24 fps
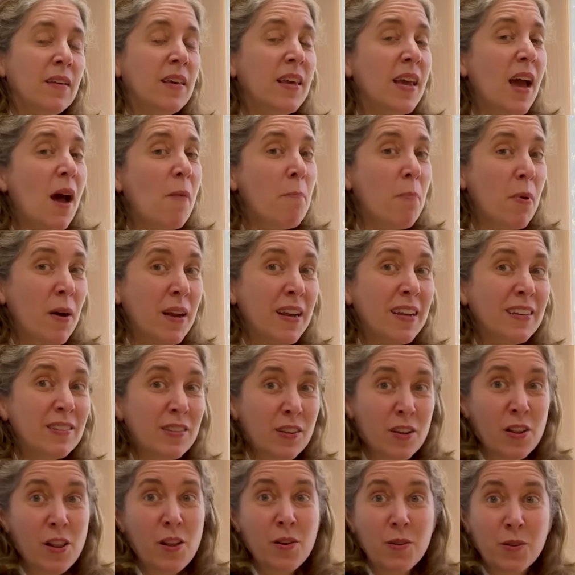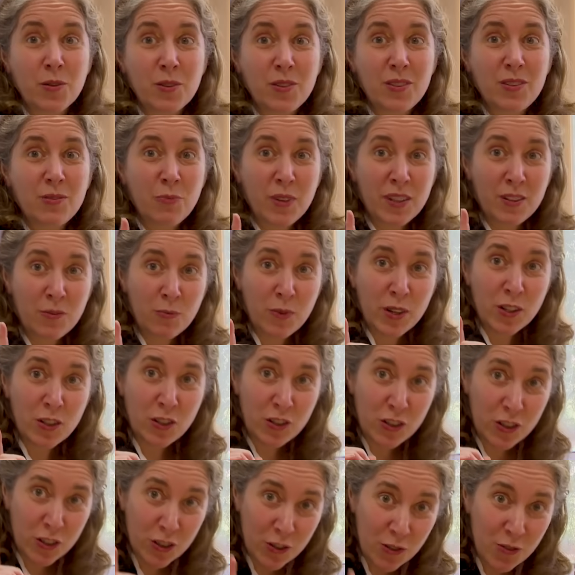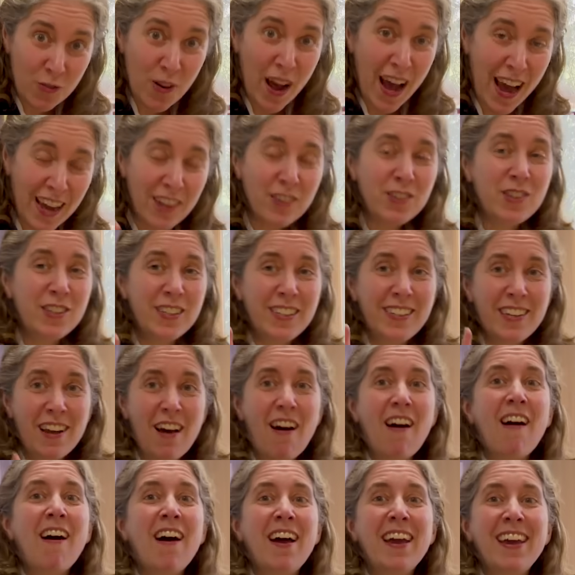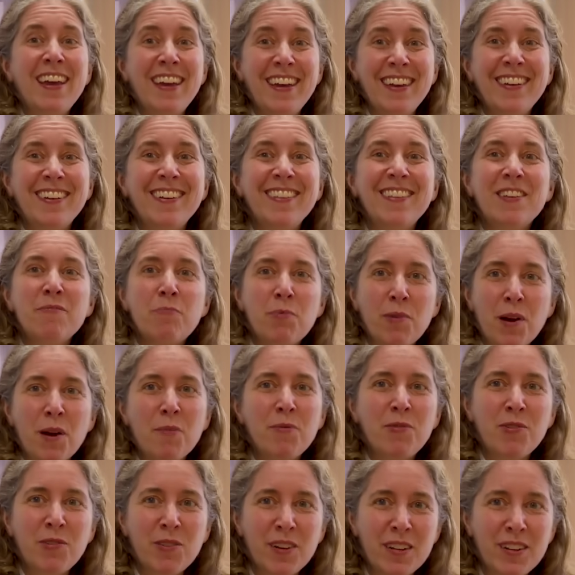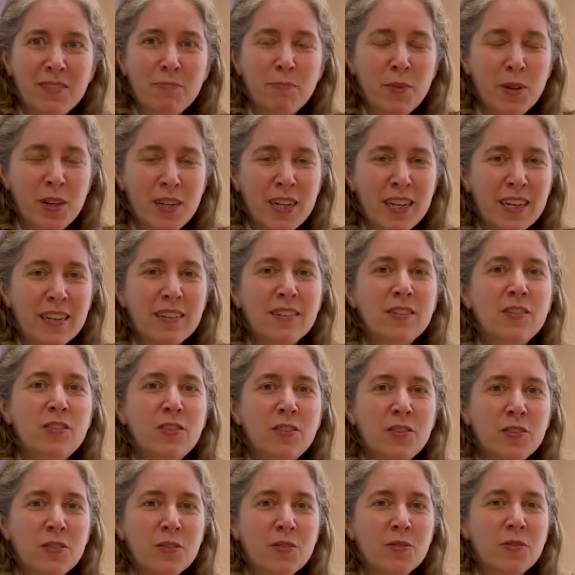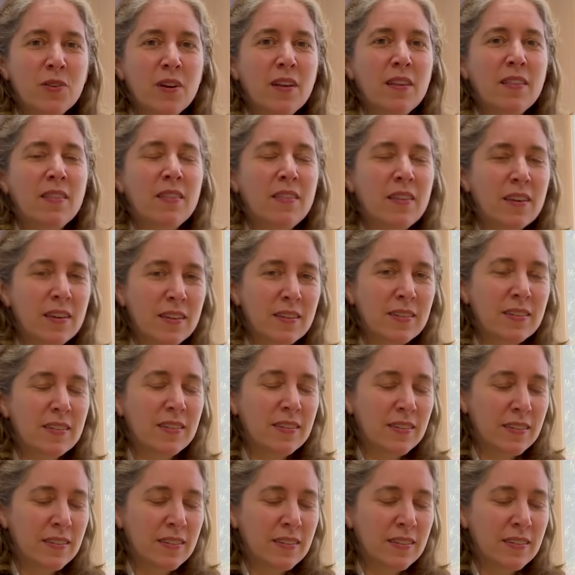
Yeah, but it's close. We, we do actually tie in the prime meridian to this